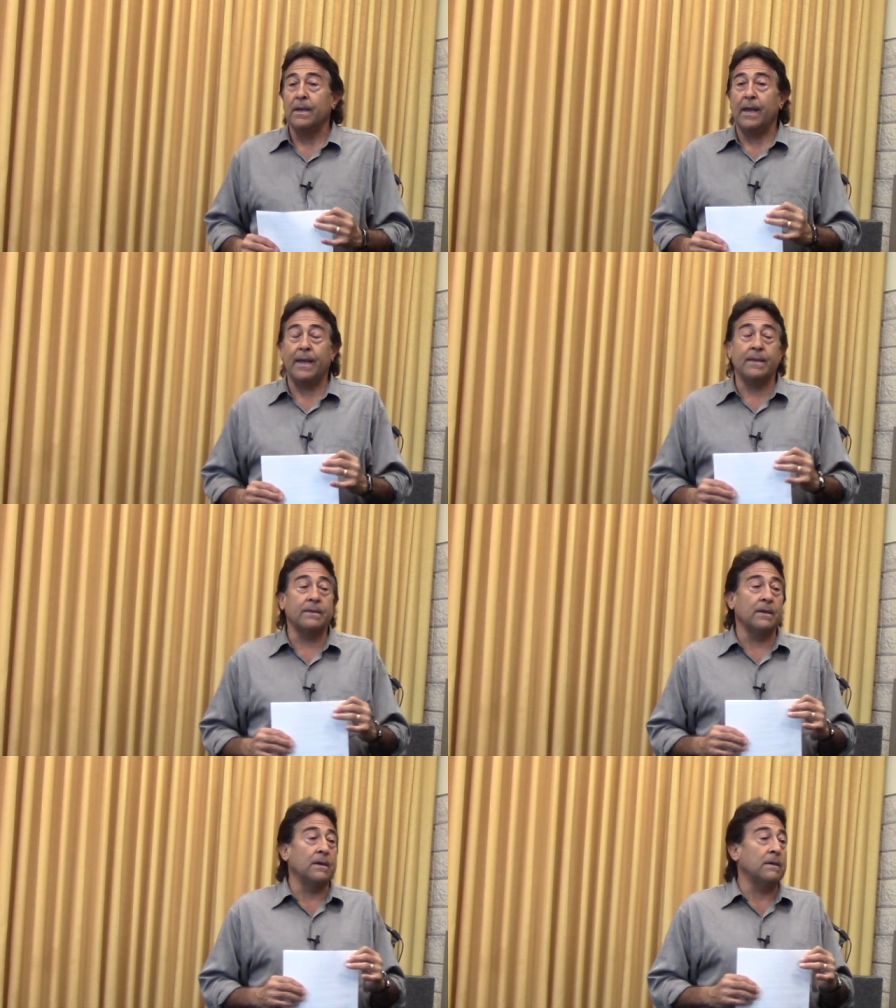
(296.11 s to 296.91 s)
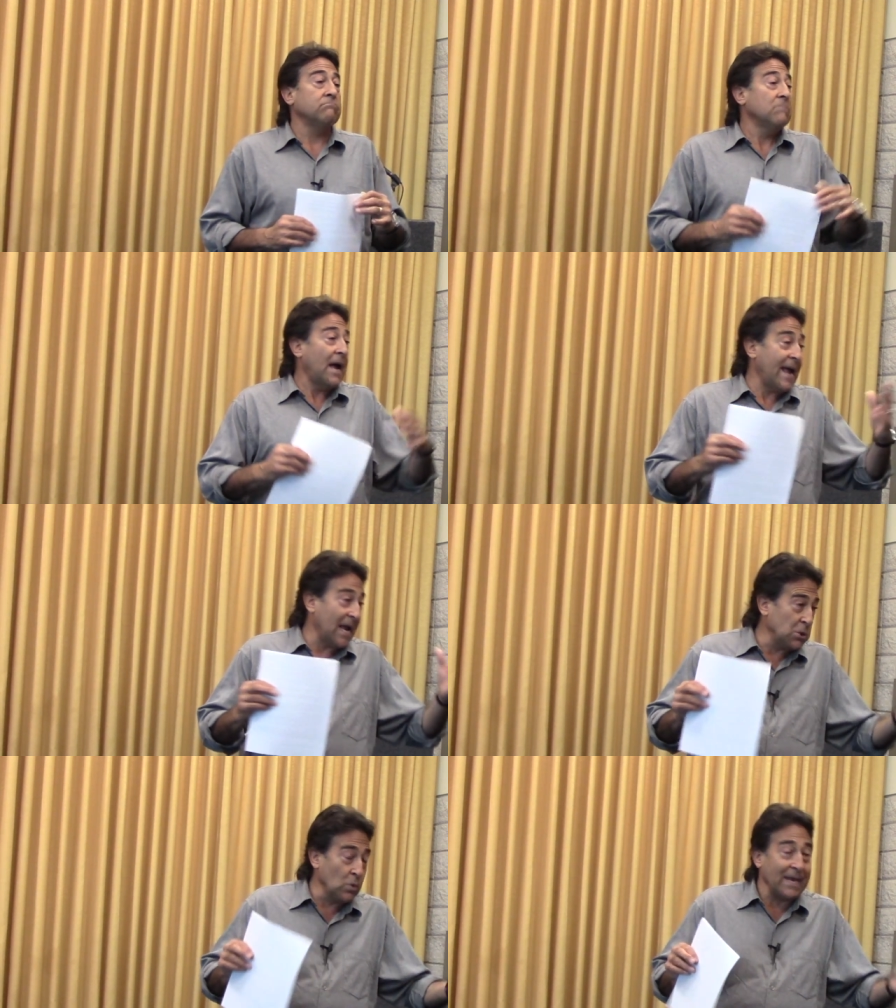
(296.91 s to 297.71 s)
And I
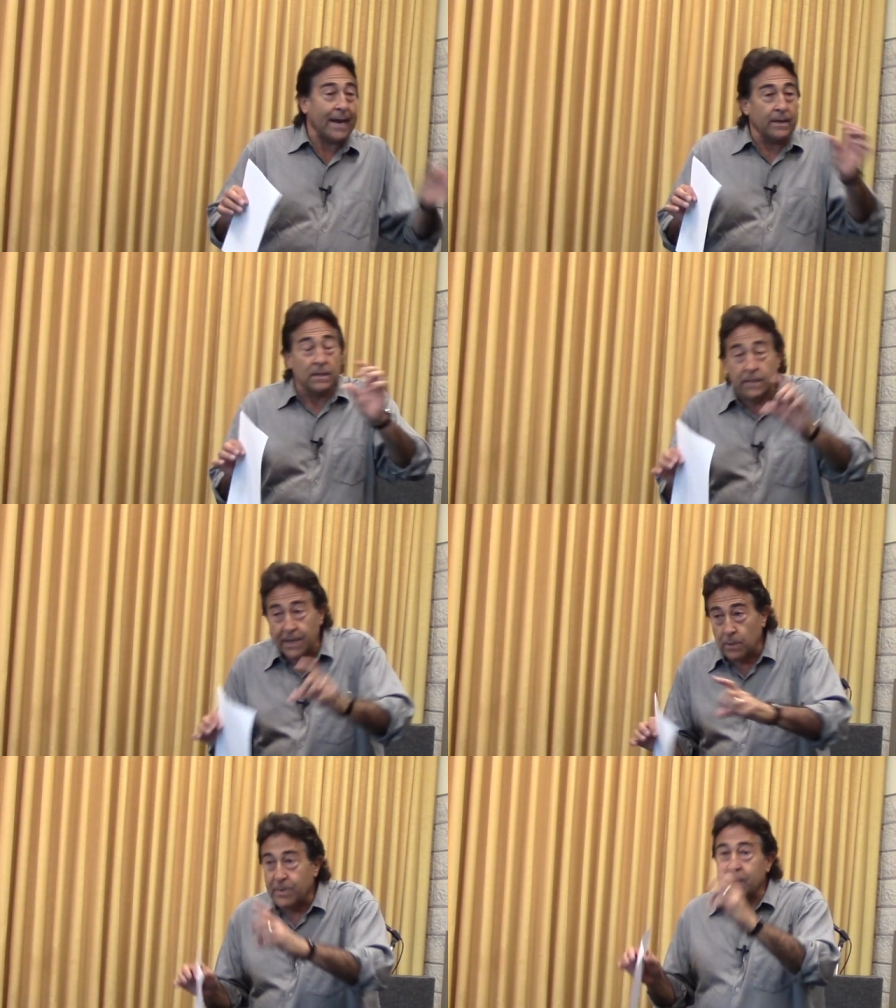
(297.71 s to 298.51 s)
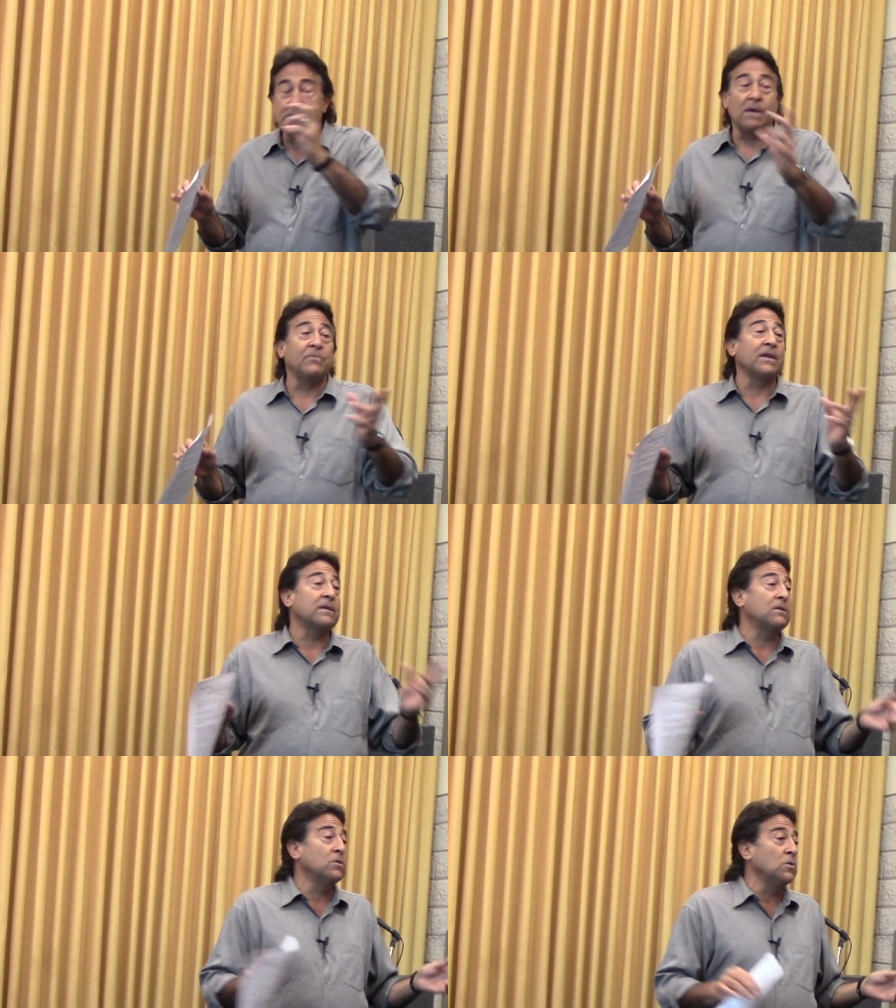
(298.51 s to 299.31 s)
actually had a little bit of something
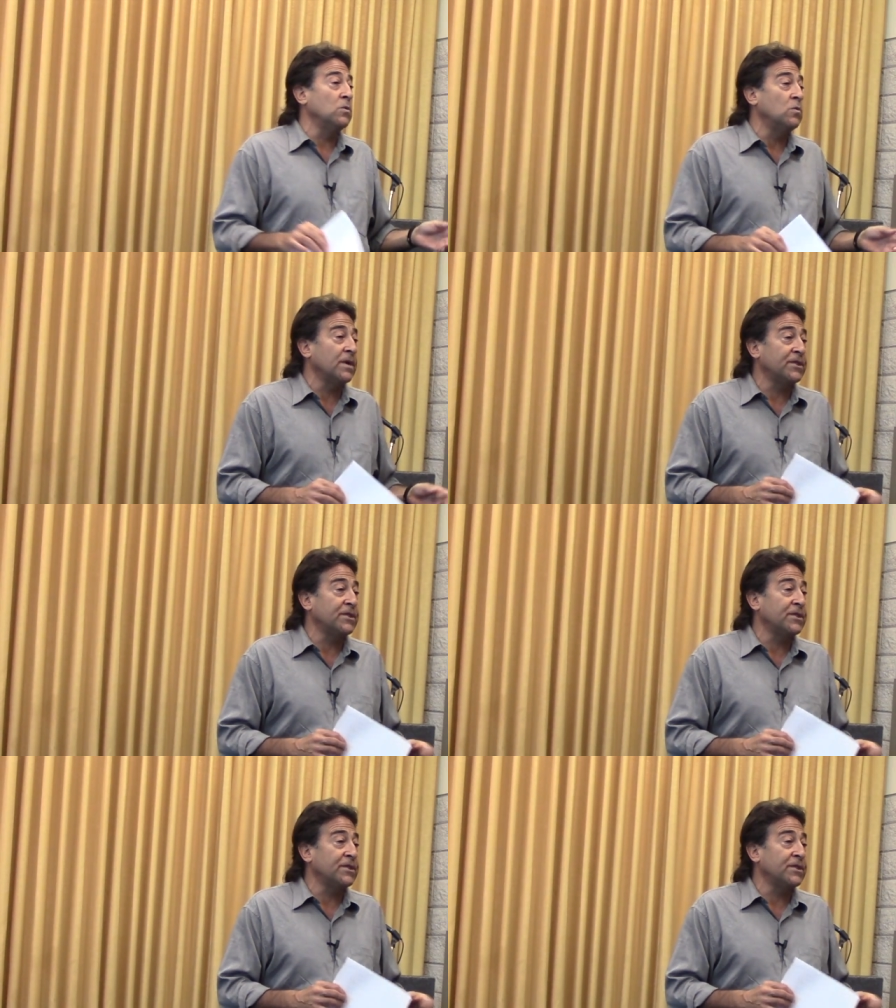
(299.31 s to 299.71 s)
to do with